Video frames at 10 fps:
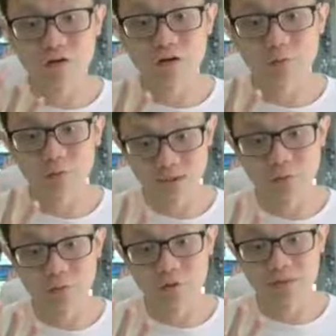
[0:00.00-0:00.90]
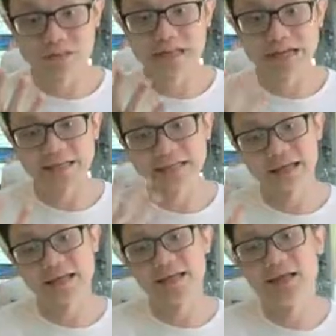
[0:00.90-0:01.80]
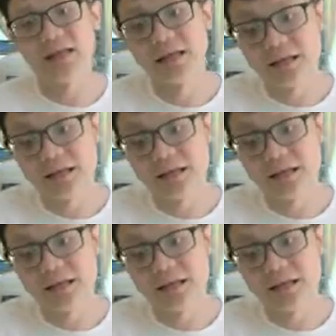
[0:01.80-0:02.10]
four workbook science and uh,